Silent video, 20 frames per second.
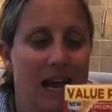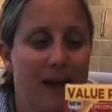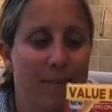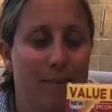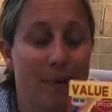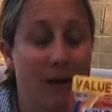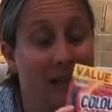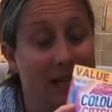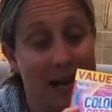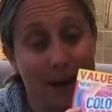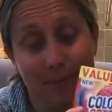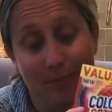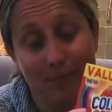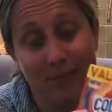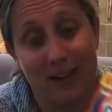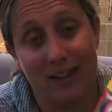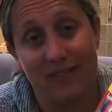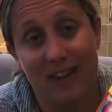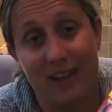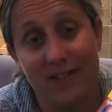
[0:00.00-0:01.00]
But yeah,
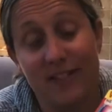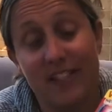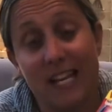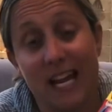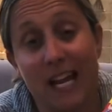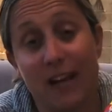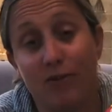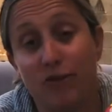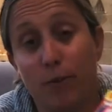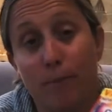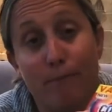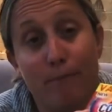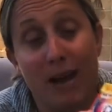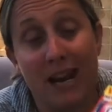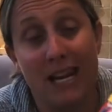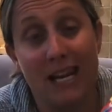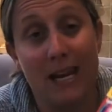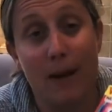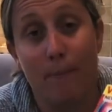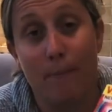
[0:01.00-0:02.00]
they've saved
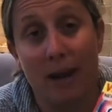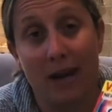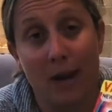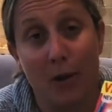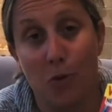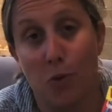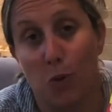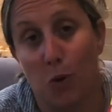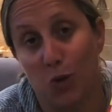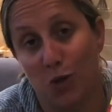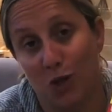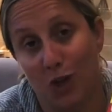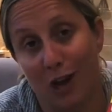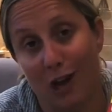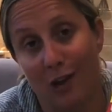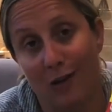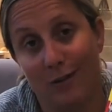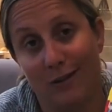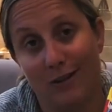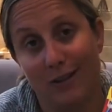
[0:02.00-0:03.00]
many, many a wash
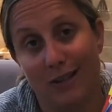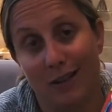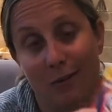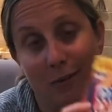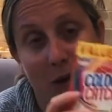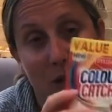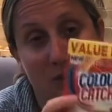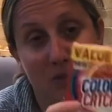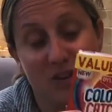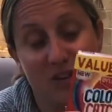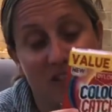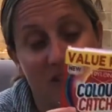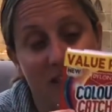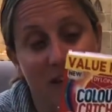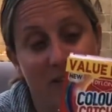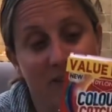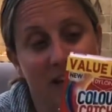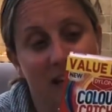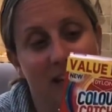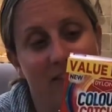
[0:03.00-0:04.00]
load, so I would
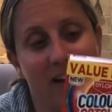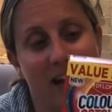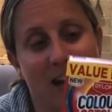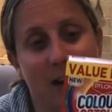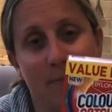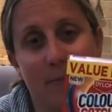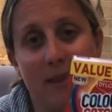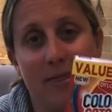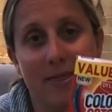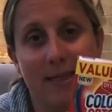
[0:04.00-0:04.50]
thoroughly recommend